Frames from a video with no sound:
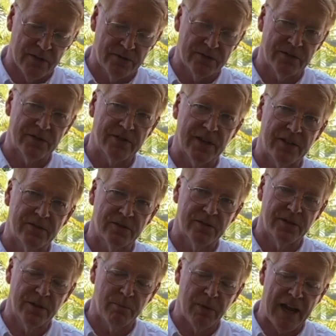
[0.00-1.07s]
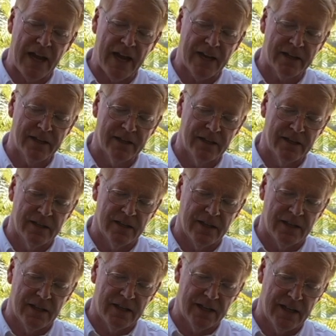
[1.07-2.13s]
the sensor in the back,
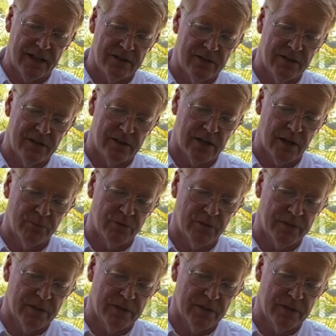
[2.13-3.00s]
and it comes with an